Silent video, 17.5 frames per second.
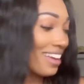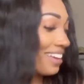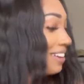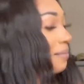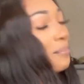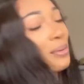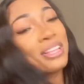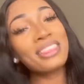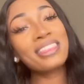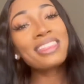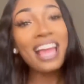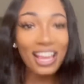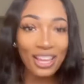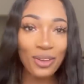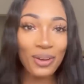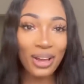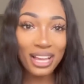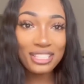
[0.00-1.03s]
but thank
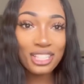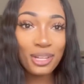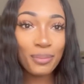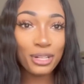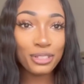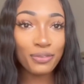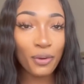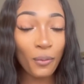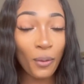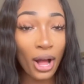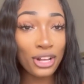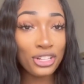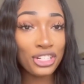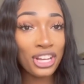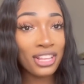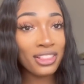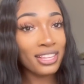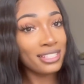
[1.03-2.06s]
you guys so much for
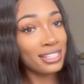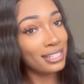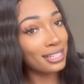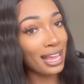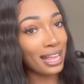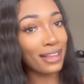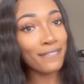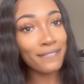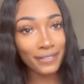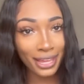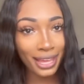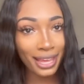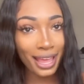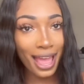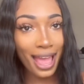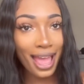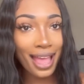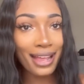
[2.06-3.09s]
watching. This is Danny V,
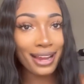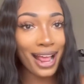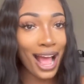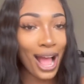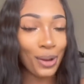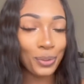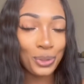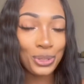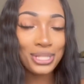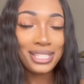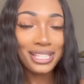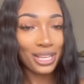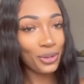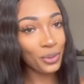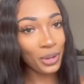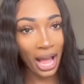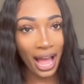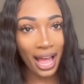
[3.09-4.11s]
and I will see
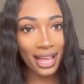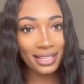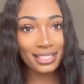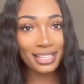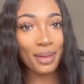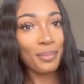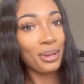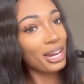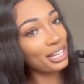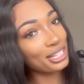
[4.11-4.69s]
you guys in my next